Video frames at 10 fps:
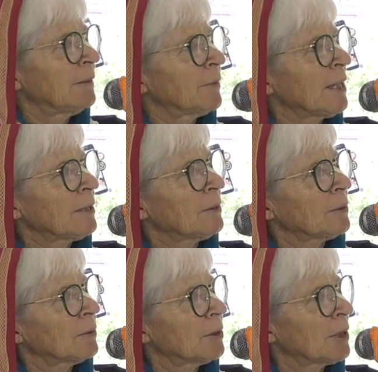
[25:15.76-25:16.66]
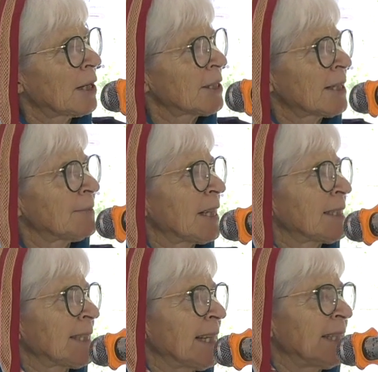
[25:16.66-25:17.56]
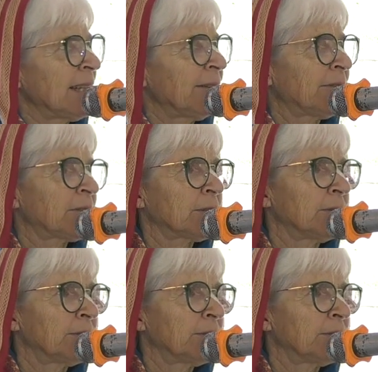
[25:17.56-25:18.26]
when Narottam Das had left